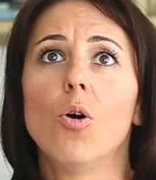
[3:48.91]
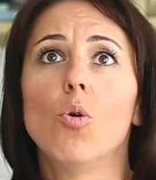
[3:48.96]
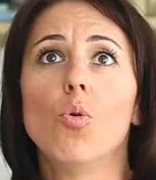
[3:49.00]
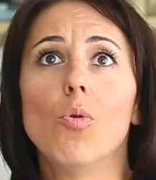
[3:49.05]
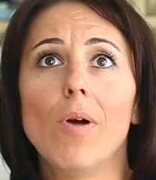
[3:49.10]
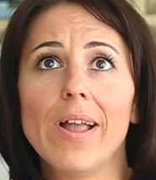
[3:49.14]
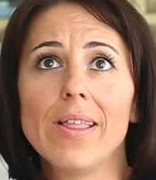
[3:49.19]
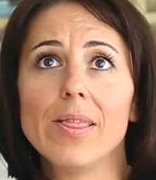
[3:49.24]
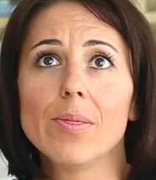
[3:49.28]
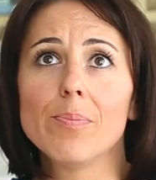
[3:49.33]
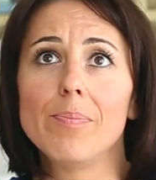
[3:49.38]

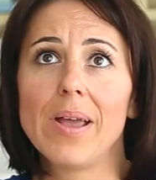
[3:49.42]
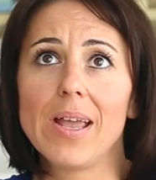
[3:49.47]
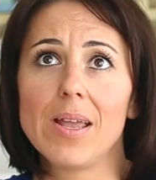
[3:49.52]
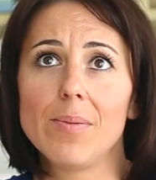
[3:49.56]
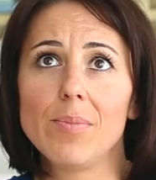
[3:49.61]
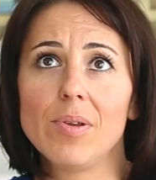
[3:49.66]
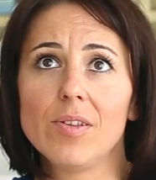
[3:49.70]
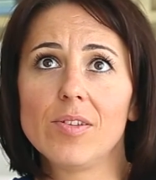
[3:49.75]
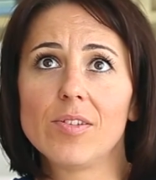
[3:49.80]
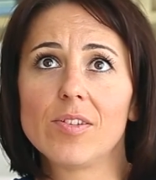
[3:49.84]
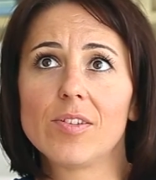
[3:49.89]
When
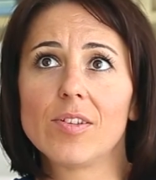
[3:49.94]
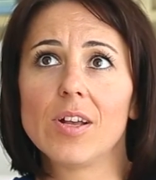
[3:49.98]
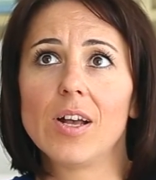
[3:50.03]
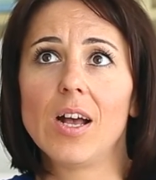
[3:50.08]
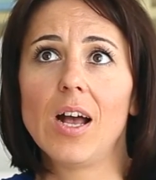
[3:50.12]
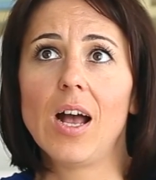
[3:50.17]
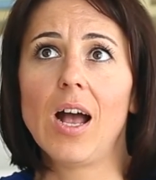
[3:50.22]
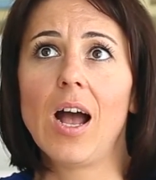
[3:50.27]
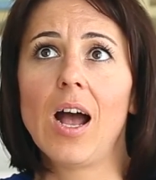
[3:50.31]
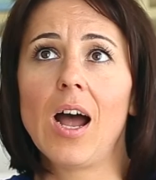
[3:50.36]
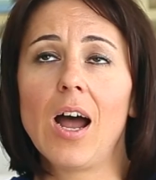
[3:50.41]
babies
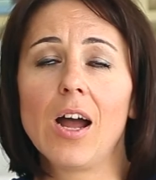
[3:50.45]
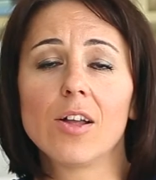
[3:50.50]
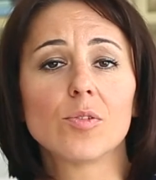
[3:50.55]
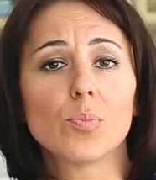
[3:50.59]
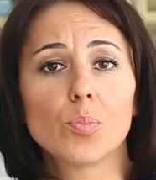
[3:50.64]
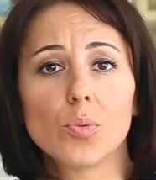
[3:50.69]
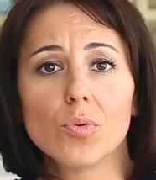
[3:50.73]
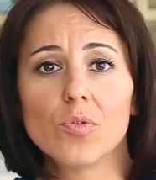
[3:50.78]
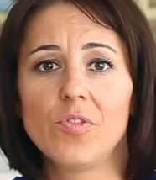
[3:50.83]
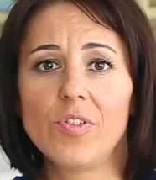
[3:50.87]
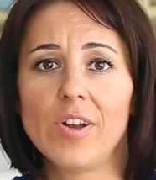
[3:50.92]
are
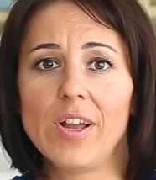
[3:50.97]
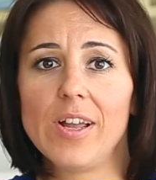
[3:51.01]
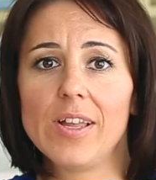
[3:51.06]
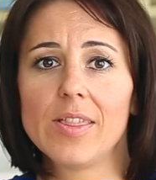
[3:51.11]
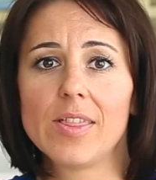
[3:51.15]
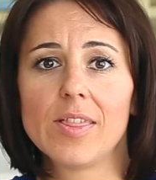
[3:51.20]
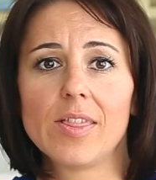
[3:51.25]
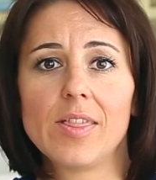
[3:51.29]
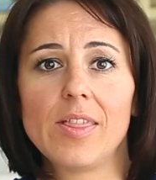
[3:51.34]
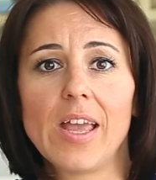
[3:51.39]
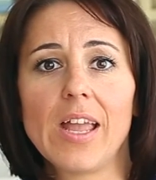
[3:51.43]

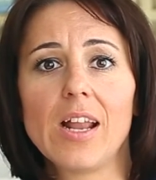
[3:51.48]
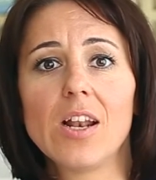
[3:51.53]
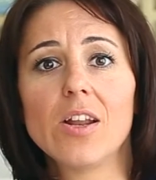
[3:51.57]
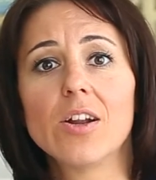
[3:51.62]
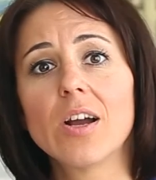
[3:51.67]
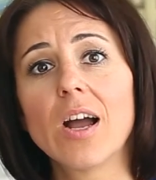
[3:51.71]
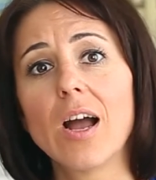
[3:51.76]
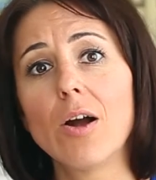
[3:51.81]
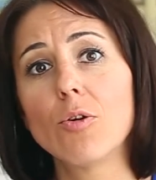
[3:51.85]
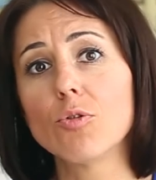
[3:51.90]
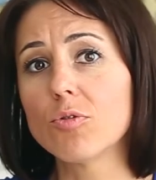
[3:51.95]
spoon-fed, they
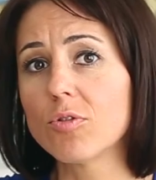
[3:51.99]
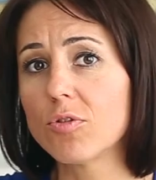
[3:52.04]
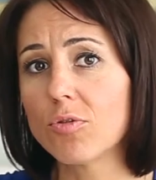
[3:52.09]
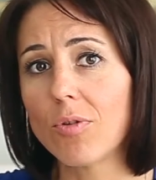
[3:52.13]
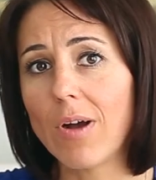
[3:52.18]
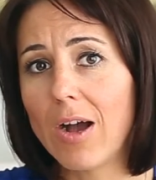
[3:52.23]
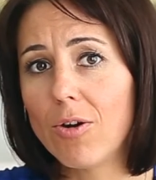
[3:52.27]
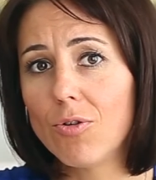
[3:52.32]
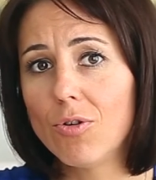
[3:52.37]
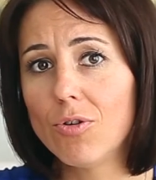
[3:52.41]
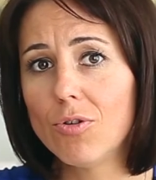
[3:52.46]
learn how to
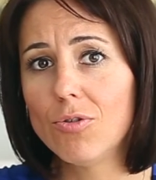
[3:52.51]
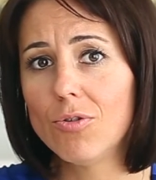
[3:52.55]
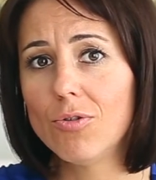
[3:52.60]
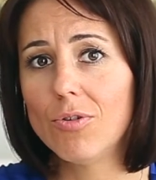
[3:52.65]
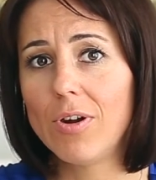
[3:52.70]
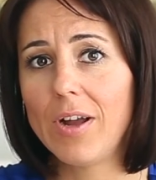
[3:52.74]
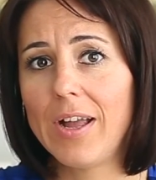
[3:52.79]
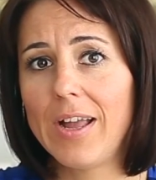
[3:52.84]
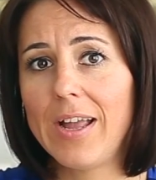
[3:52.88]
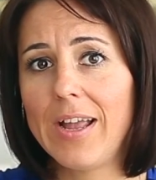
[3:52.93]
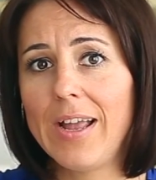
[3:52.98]
swallow
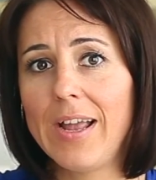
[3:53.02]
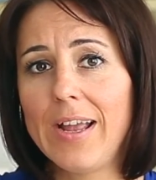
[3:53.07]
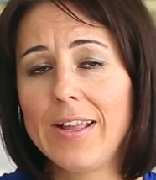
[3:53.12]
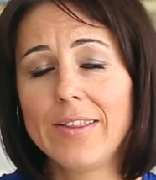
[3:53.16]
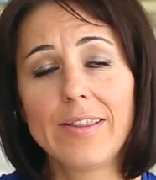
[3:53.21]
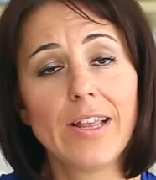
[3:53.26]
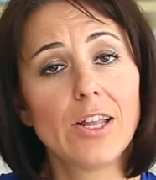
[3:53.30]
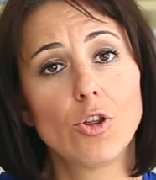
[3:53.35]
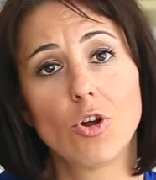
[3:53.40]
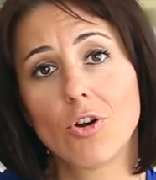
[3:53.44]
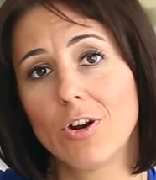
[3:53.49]

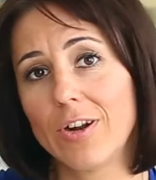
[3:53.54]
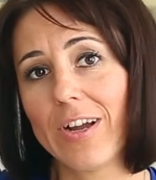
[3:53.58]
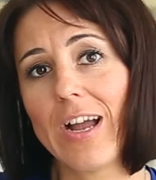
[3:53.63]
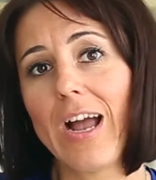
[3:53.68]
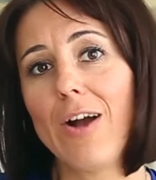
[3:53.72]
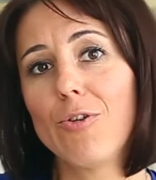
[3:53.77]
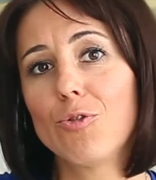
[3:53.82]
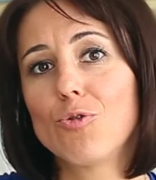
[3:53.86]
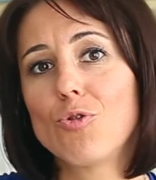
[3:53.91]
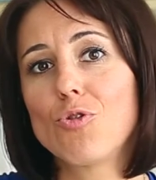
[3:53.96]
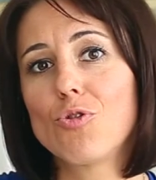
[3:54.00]
and they don't learn
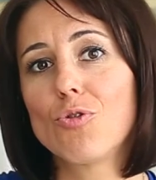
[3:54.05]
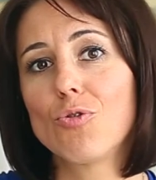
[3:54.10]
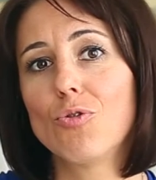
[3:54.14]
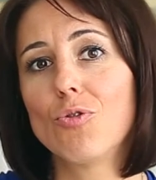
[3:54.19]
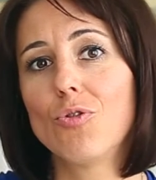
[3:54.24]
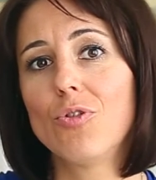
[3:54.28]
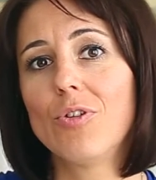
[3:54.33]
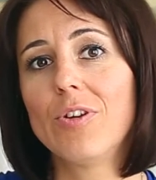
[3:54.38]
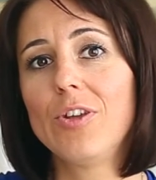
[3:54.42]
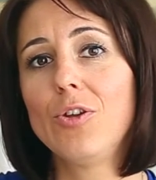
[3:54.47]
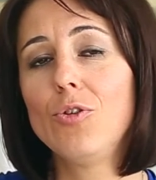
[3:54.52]
how to
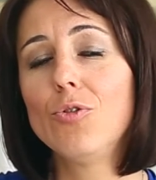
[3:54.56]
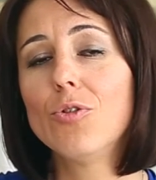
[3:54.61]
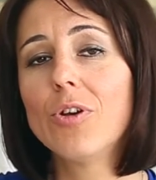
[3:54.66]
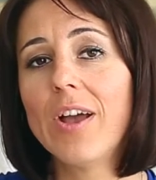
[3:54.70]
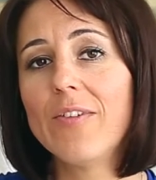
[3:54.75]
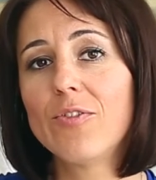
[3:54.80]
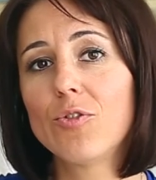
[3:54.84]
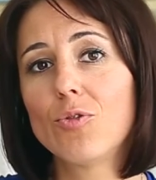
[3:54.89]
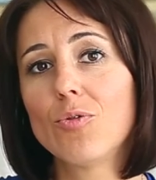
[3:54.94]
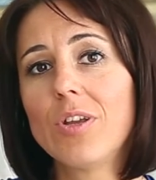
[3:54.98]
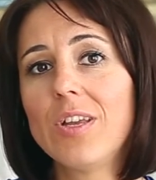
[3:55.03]
chew. You
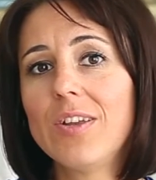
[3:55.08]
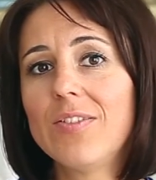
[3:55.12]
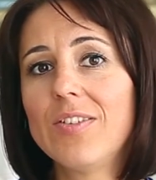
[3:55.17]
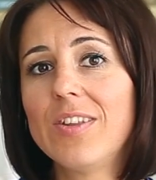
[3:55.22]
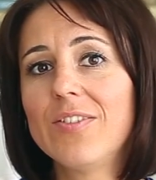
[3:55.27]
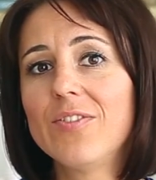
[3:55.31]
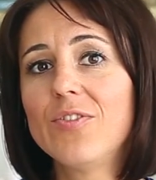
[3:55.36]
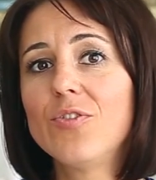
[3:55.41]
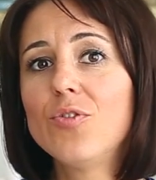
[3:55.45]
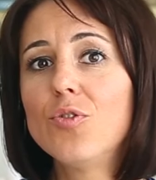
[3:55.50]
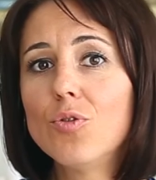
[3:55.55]
have to give
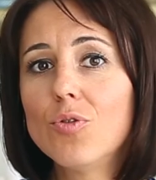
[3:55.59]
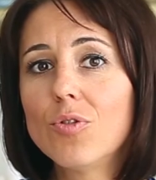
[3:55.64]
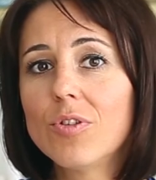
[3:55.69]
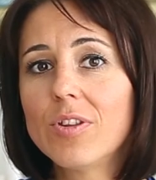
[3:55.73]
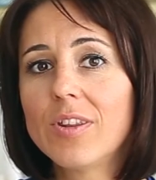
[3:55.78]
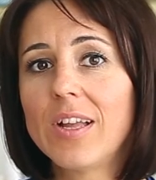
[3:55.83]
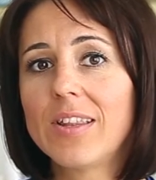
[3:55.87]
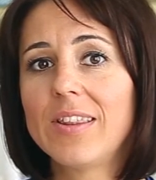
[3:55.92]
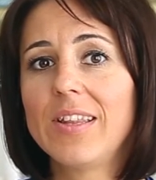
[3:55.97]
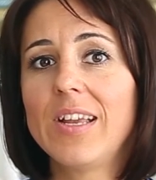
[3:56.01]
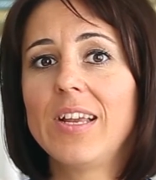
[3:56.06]
them
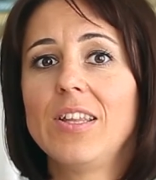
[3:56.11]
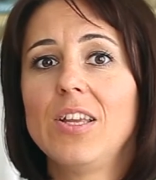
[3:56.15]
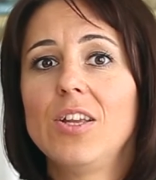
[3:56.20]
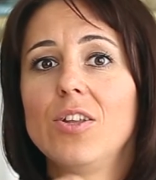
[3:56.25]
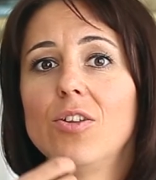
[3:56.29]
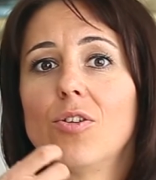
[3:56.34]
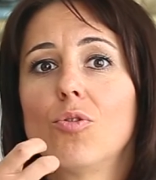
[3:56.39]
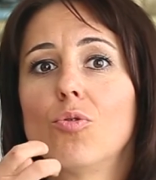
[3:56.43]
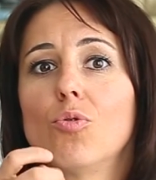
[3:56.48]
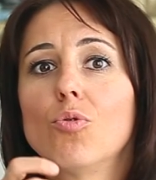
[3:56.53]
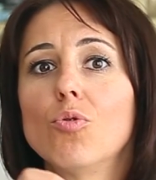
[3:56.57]
food that they
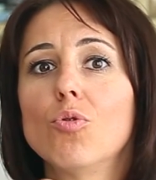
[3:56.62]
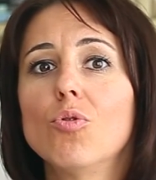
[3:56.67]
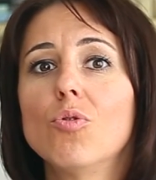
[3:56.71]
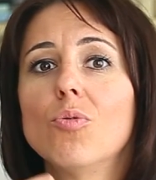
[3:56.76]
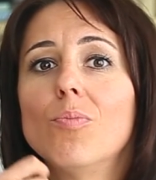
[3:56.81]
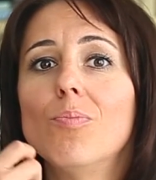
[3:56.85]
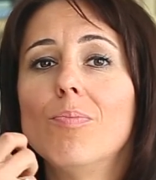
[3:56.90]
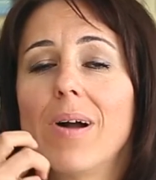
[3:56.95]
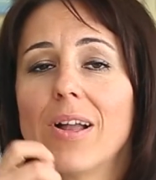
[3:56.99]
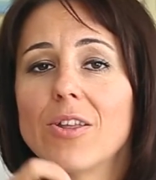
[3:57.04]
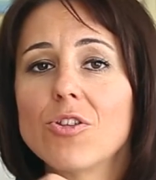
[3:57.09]
need to
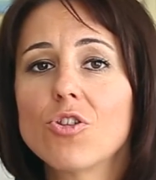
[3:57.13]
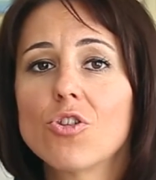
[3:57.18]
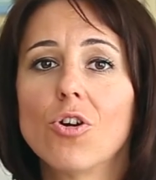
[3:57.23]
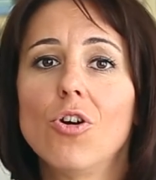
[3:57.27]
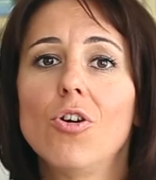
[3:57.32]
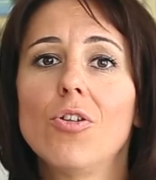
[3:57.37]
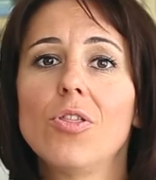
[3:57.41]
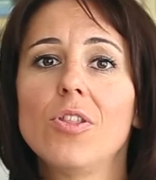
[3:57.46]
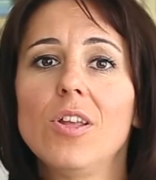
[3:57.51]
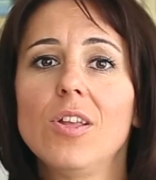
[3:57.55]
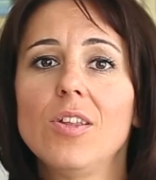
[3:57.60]
munch
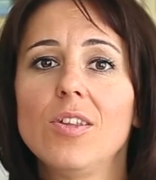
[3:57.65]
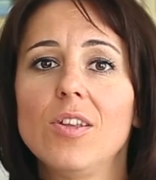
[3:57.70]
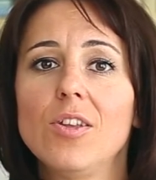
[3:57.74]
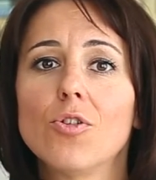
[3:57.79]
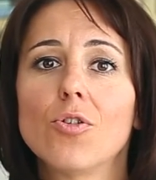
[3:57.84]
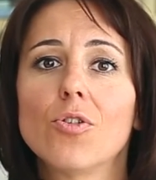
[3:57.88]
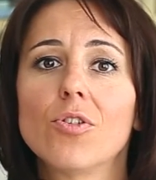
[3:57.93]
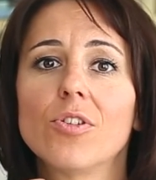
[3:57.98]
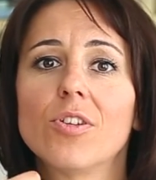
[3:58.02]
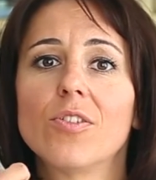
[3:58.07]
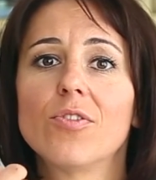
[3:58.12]
on it in
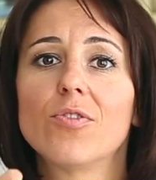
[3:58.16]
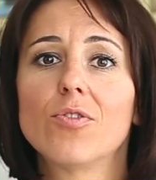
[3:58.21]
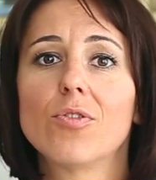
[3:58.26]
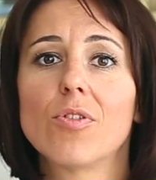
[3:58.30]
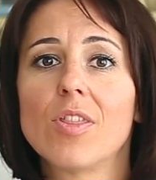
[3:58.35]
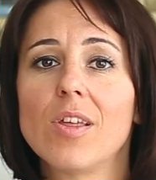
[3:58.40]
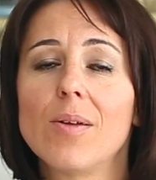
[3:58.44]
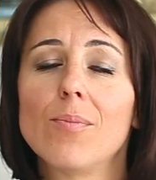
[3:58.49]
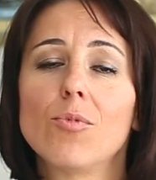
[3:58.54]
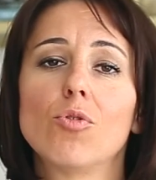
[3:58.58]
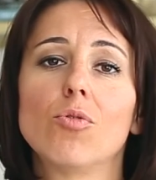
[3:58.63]
order for
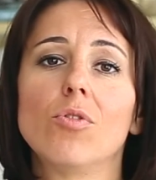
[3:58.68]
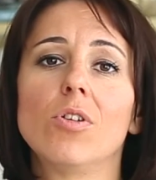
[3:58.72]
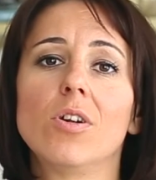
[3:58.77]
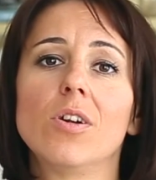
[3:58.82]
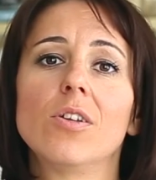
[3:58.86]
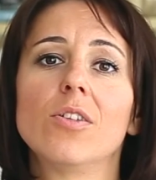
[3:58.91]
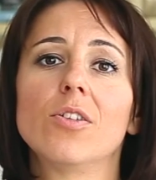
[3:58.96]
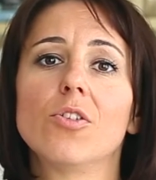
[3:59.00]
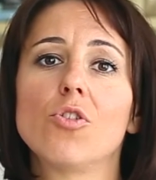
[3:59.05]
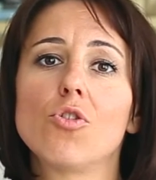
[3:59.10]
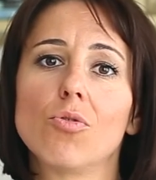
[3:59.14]
them to
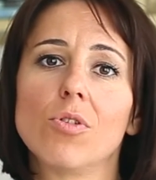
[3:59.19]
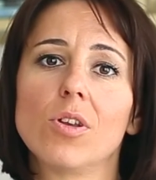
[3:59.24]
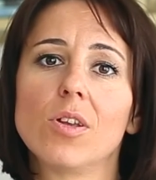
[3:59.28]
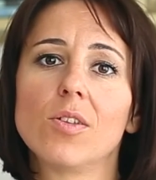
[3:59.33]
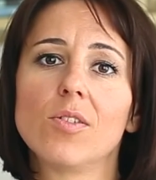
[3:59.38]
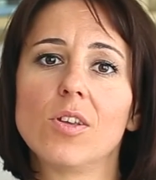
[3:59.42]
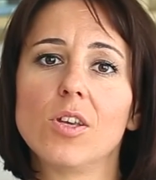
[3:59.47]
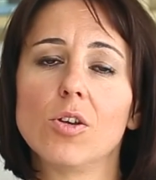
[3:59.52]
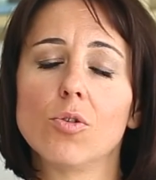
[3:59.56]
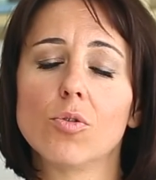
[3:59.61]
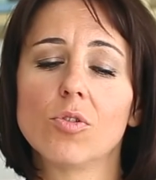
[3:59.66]
learn the chewing
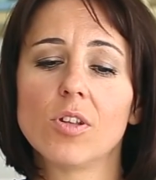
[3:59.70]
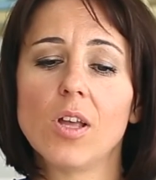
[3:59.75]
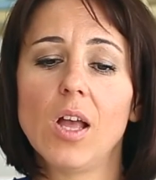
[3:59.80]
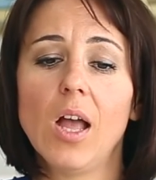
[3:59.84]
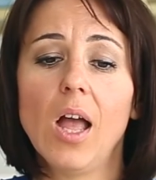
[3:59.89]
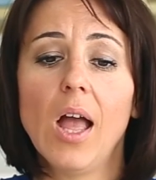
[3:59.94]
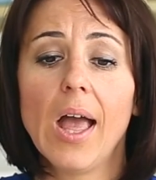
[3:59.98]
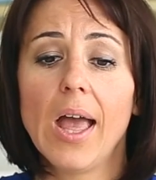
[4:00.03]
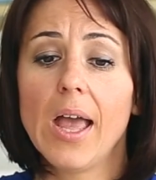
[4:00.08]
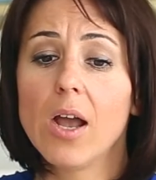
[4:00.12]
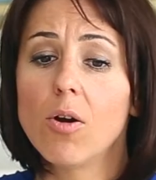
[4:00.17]
skills.
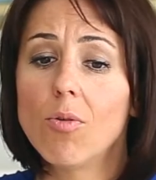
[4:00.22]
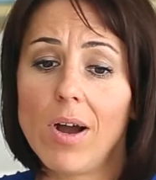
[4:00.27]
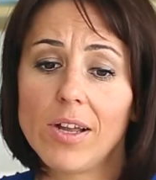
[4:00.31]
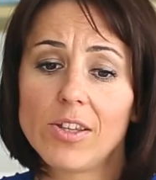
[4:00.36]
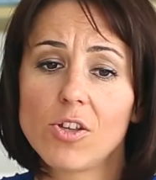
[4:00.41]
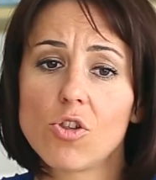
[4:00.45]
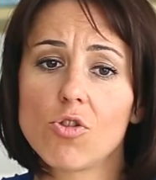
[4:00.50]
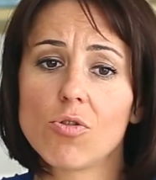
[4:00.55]
And why